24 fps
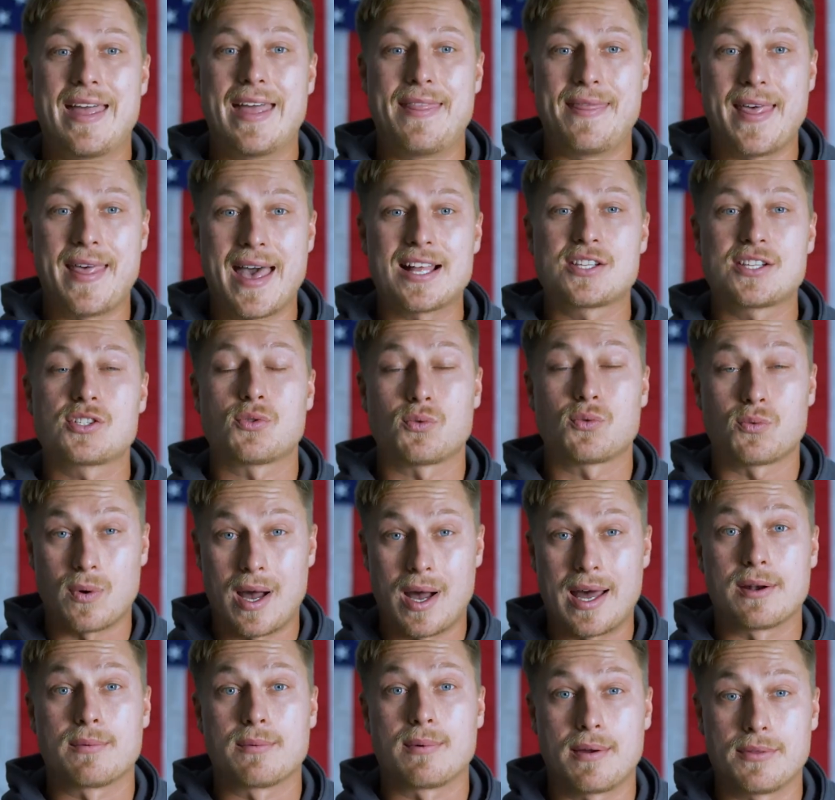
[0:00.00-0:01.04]
and that's
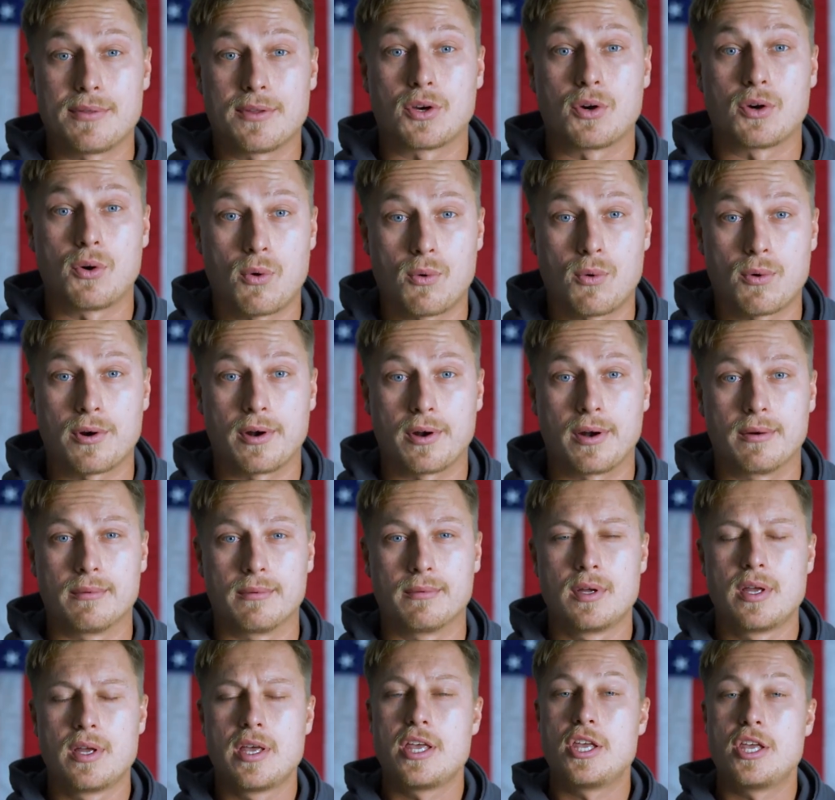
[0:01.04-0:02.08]
right around the corner.
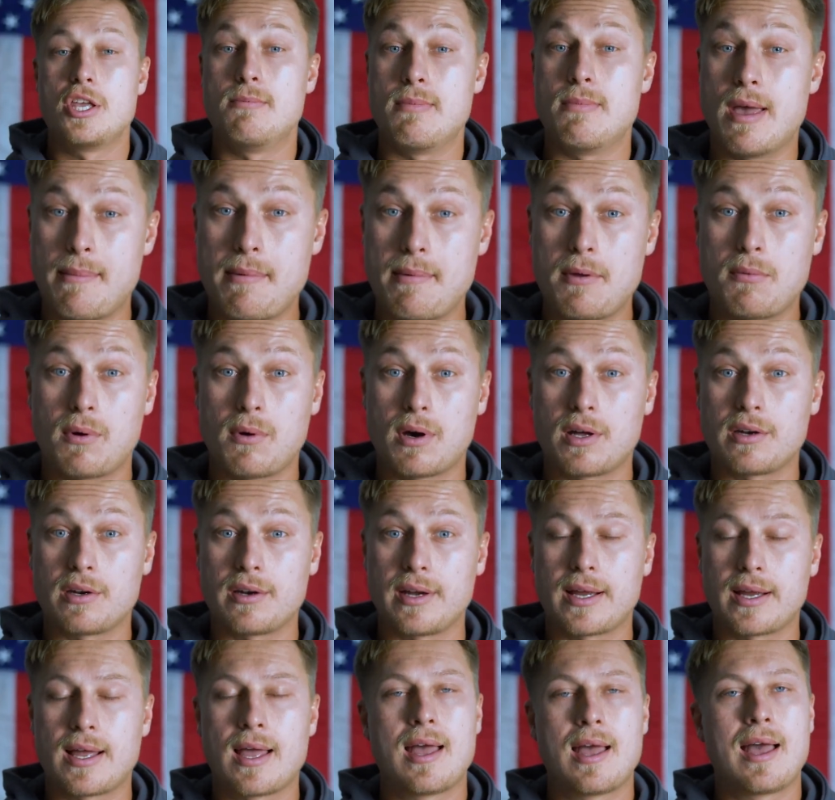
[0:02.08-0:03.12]
You may be
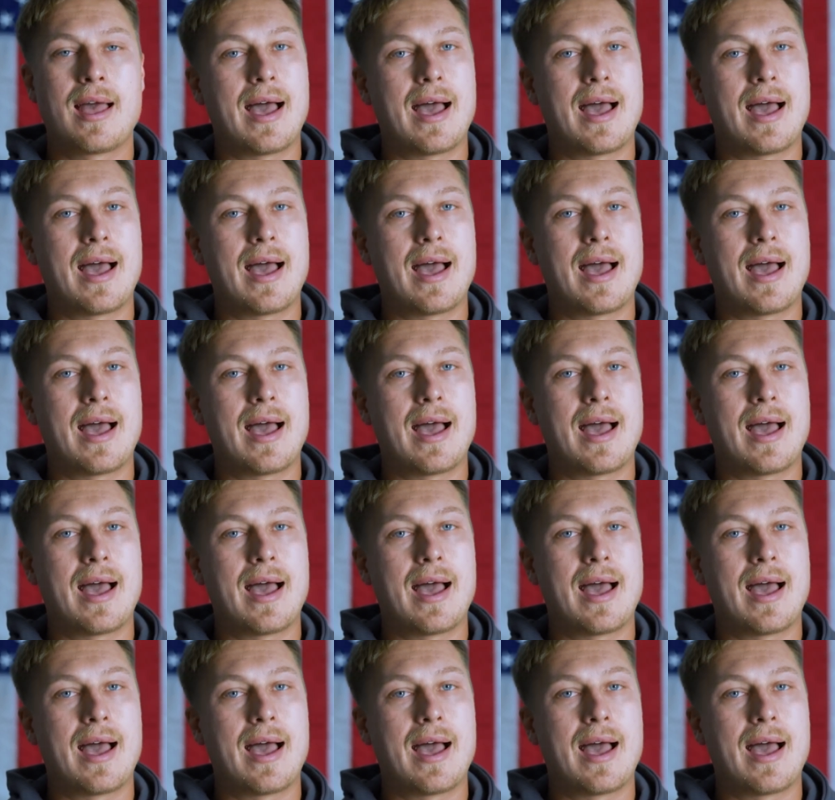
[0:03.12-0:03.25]
wondering,